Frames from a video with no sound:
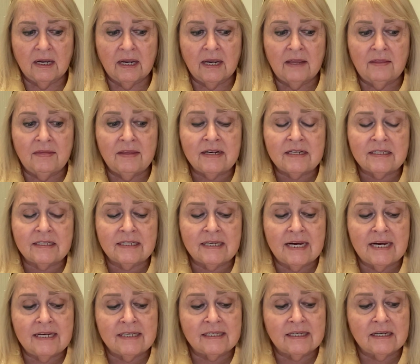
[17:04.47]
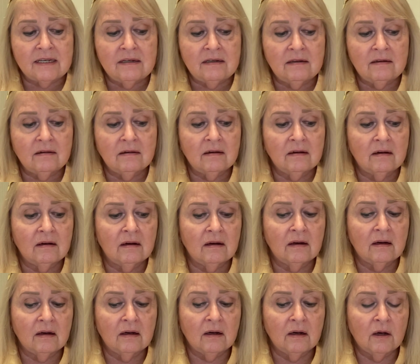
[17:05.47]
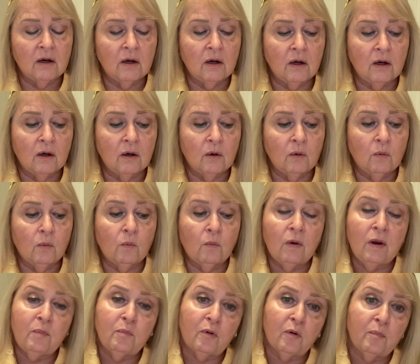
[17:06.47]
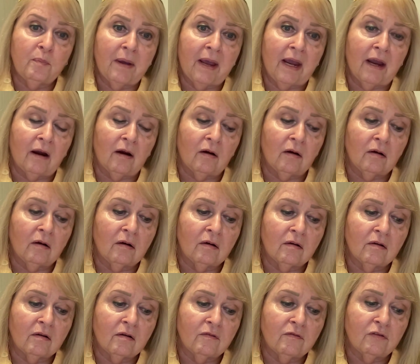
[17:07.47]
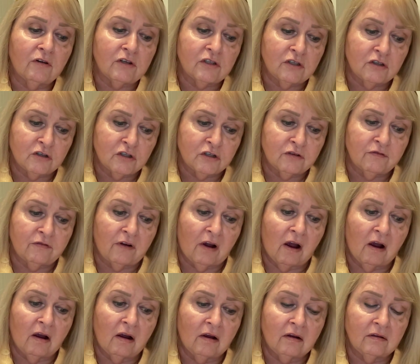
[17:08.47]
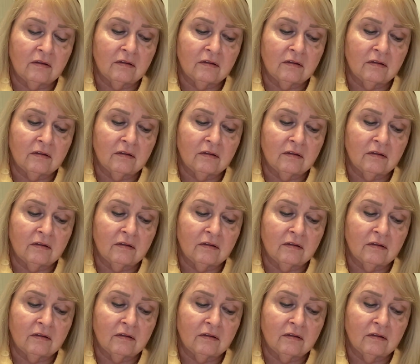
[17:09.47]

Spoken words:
In this season, we prepare for teshuvah,